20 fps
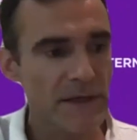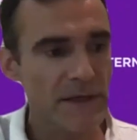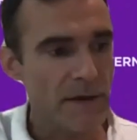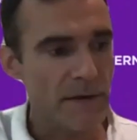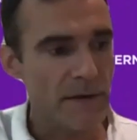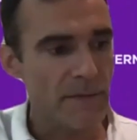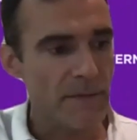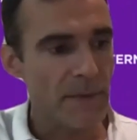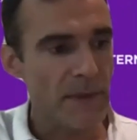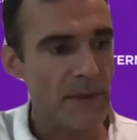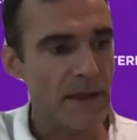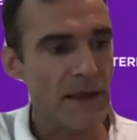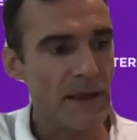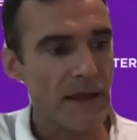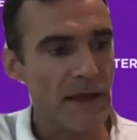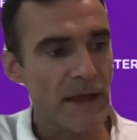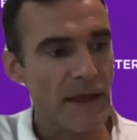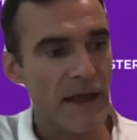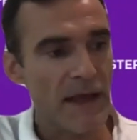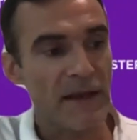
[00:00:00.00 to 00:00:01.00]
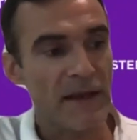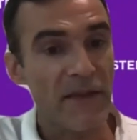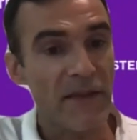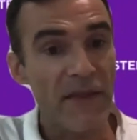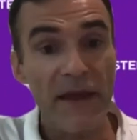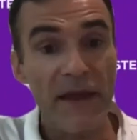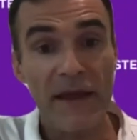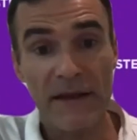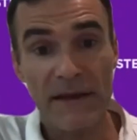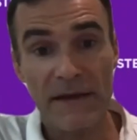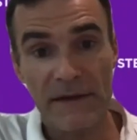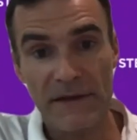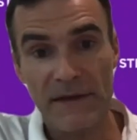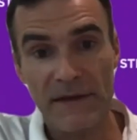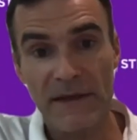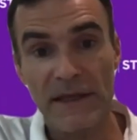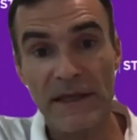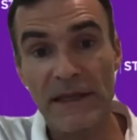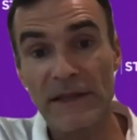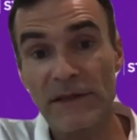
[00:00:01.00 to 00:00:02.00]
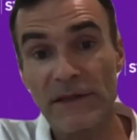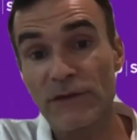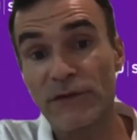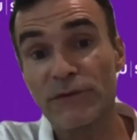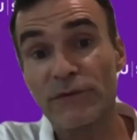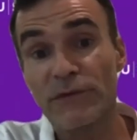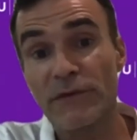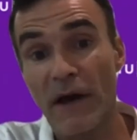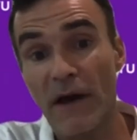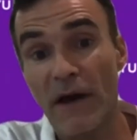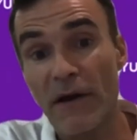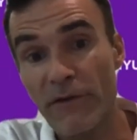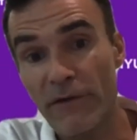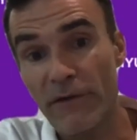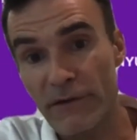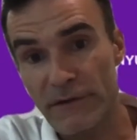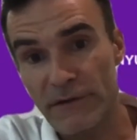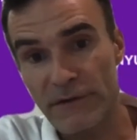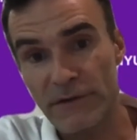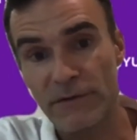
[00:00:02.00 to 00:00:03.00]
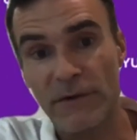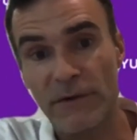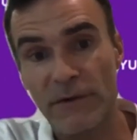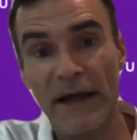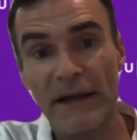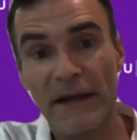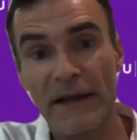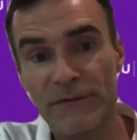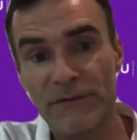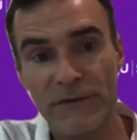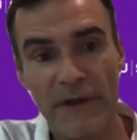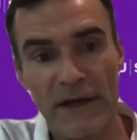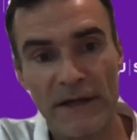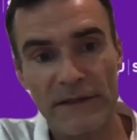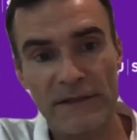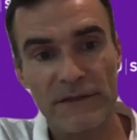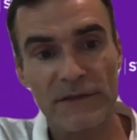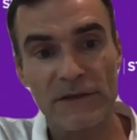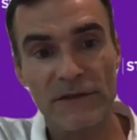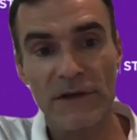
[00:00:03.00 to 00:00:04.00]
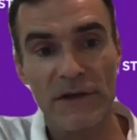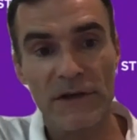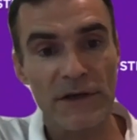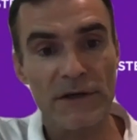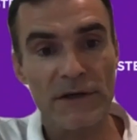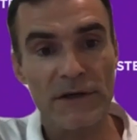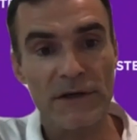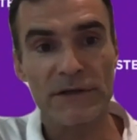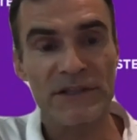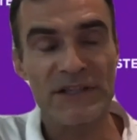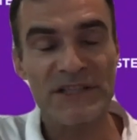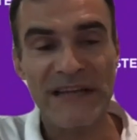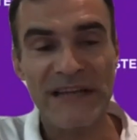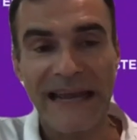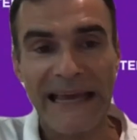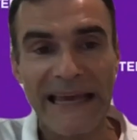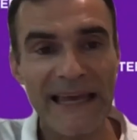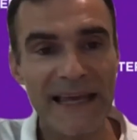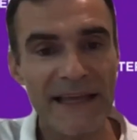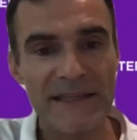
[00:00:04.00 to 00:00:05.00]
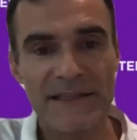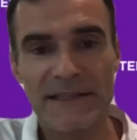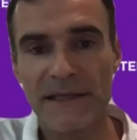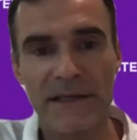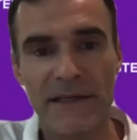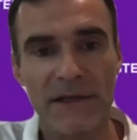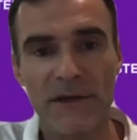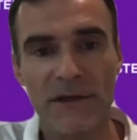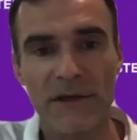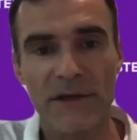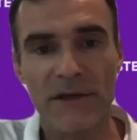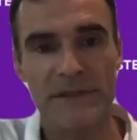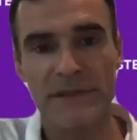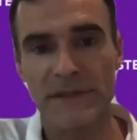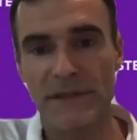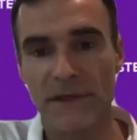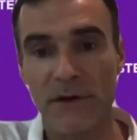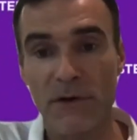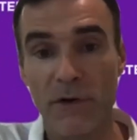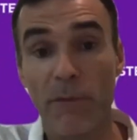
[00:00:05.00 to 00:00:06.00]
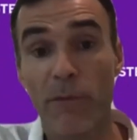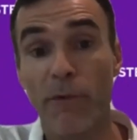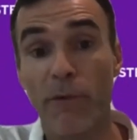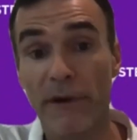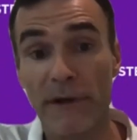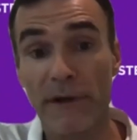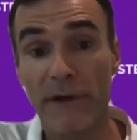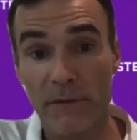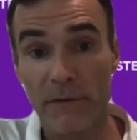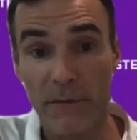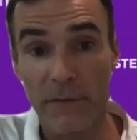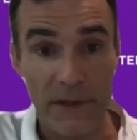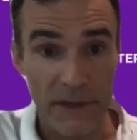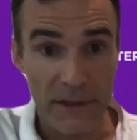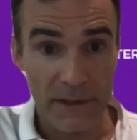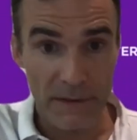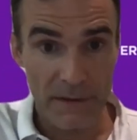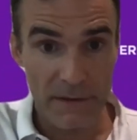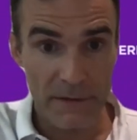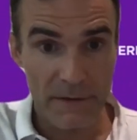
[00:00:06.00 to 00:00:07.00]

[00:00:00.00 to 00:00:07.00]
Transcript: Um, and then in the two thousands, you add to that a gigantic increase in corporate lobbying